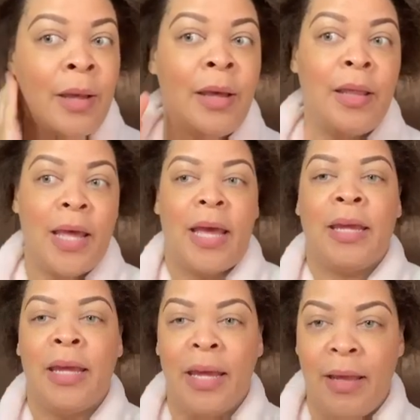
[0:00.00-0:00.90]
that
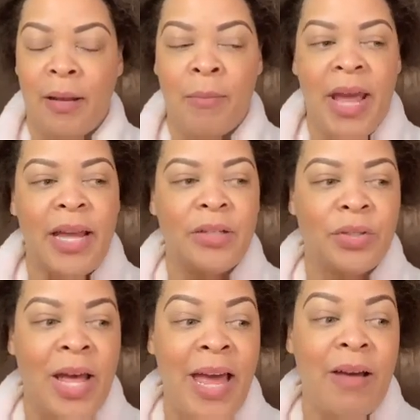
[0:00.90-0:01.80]
can match.
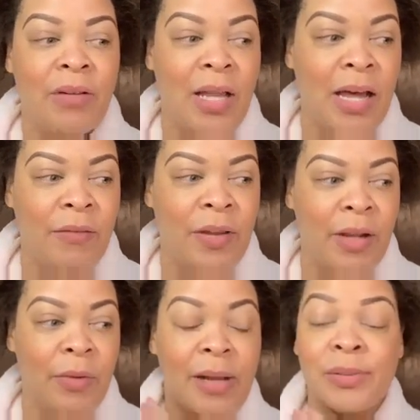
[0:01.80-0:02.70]
I have a lot of head
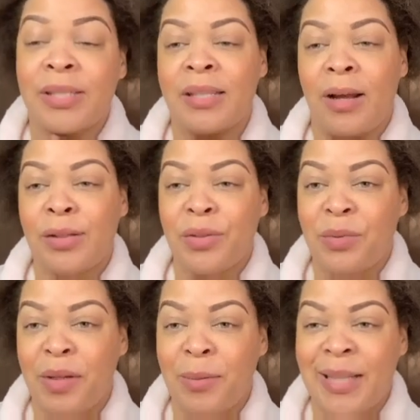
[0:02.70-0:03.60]
wraps because they also
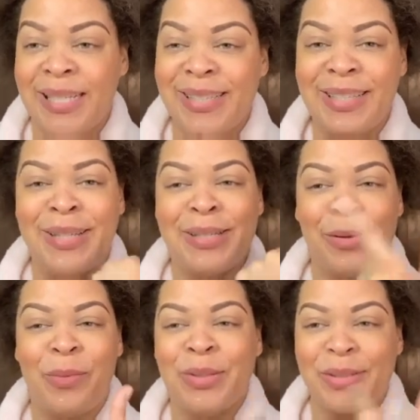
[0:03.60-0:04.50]
double as
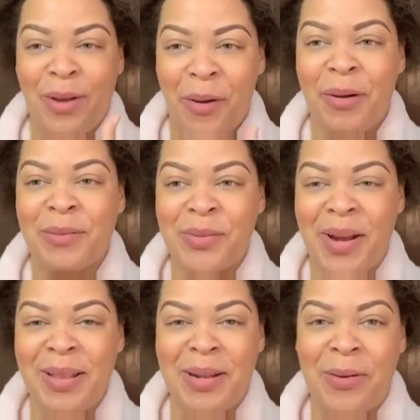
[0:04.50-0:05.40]
scarves,
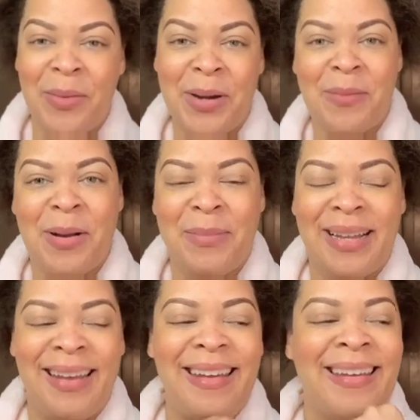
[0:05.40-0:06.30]
right, that I wear around my
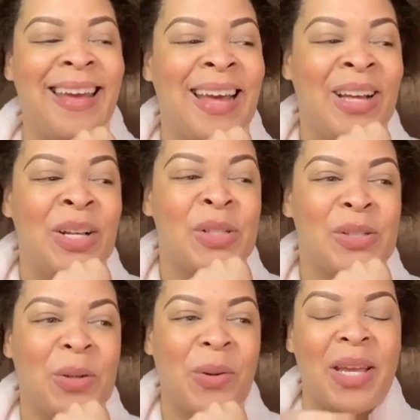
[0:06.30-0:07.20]
neck.
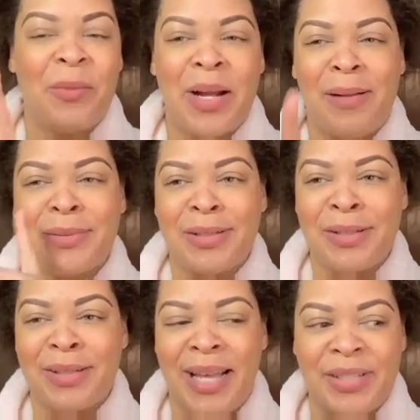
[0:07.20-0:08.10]
So head wraps
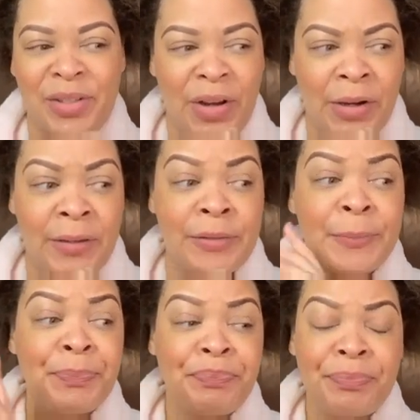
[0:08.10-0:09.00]
/ scarves.
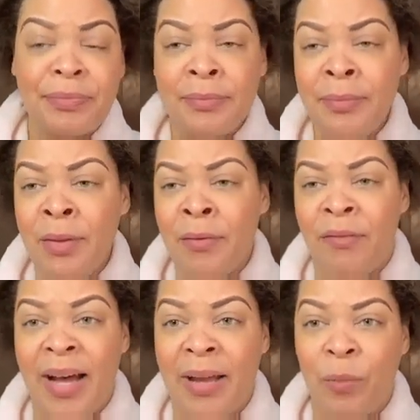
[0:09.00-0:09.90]

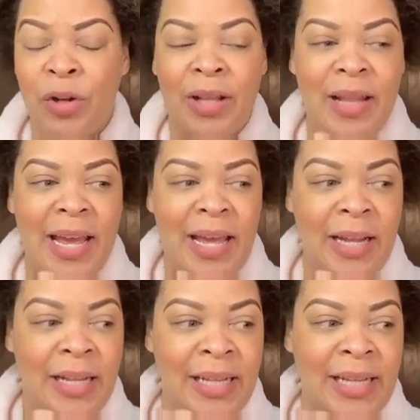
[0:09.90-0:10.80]
Find one that
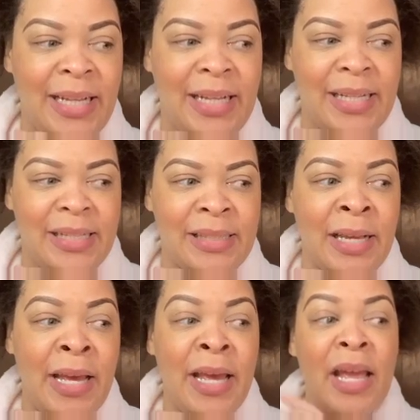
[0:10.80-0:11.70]
is,
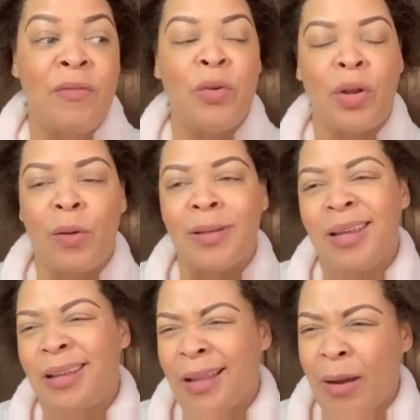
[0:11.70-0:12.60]
if you can only
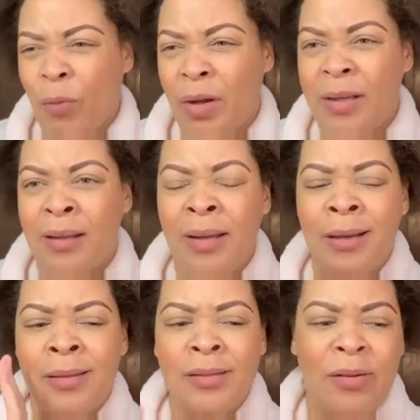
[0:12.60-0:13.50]
get like one,
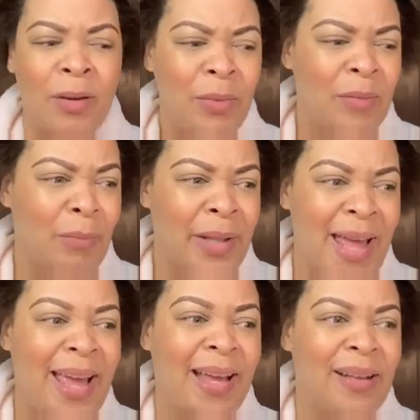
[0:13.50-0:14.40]
start with
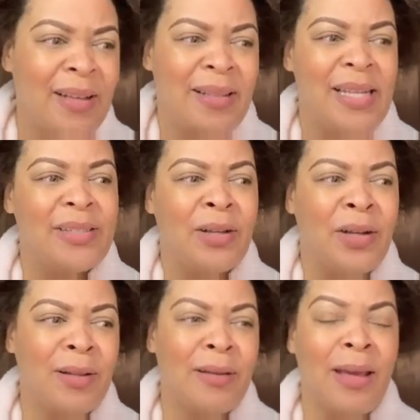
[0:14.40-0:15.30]
black. That's a
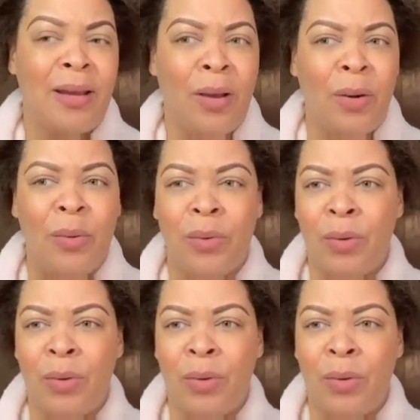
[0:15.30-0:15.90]
color that can go